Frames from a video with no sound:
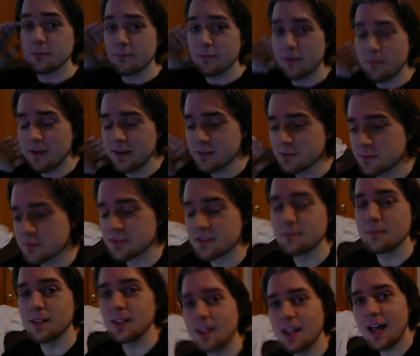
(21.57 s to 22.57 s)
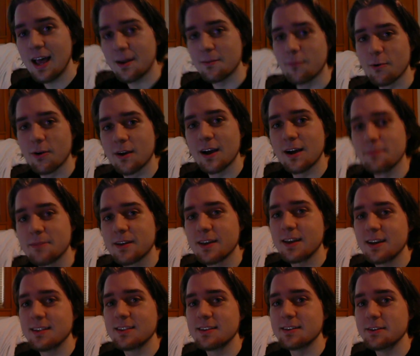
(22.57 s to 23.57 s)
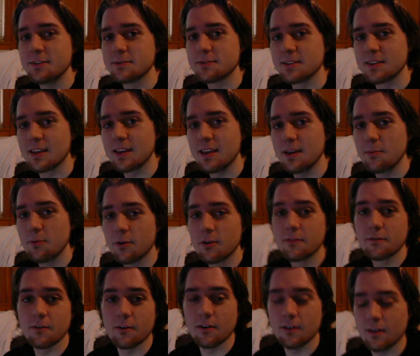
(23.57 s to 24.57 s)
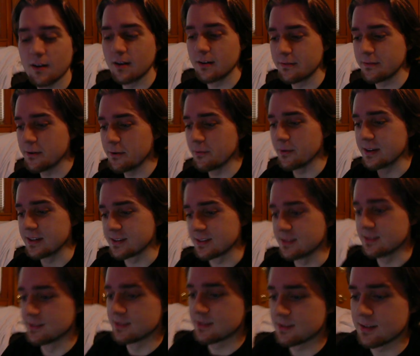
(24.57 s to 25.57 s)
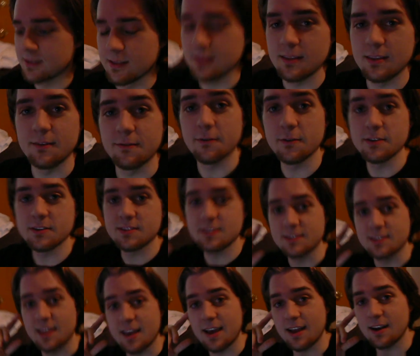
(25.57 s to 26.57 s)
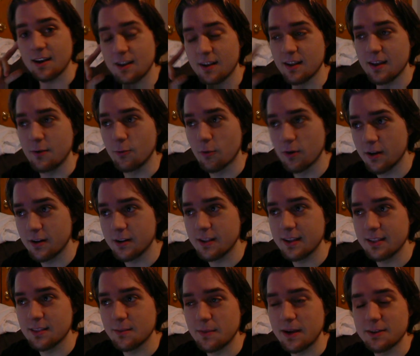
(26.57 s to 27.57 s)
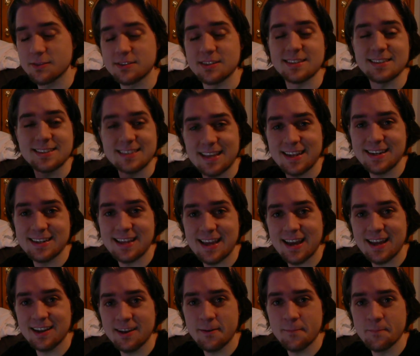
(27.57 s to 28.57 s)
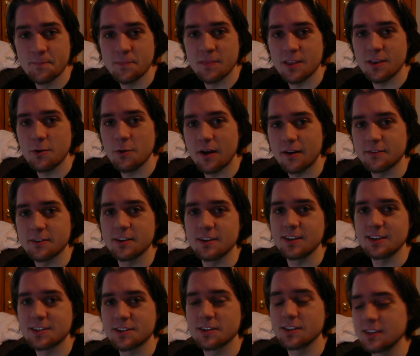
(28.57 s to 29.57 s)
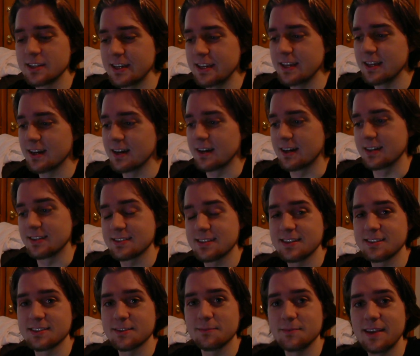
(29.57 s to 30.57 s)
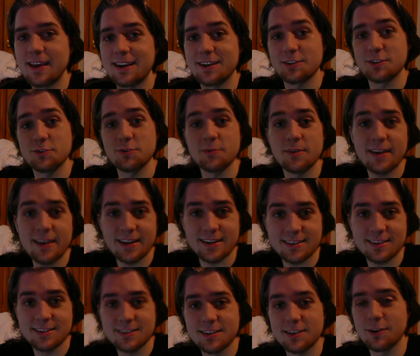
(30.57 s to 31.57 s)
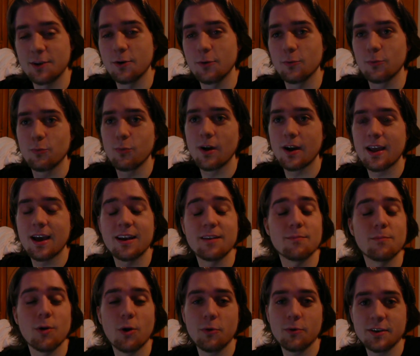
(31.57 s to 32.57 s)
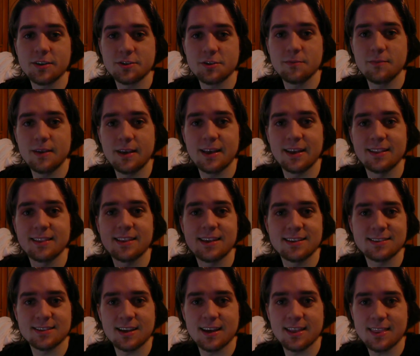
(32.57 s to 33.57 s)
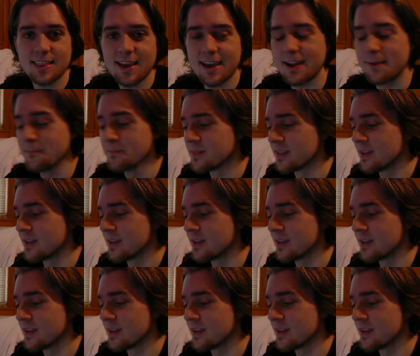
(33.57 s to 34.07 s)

the mouse was a lot more complicated than using the keyboard for a few reasons. The first is that in order to get the mouse to send data, you have to initially uh, send some data to it to know what kind of mode it should be in, things like that.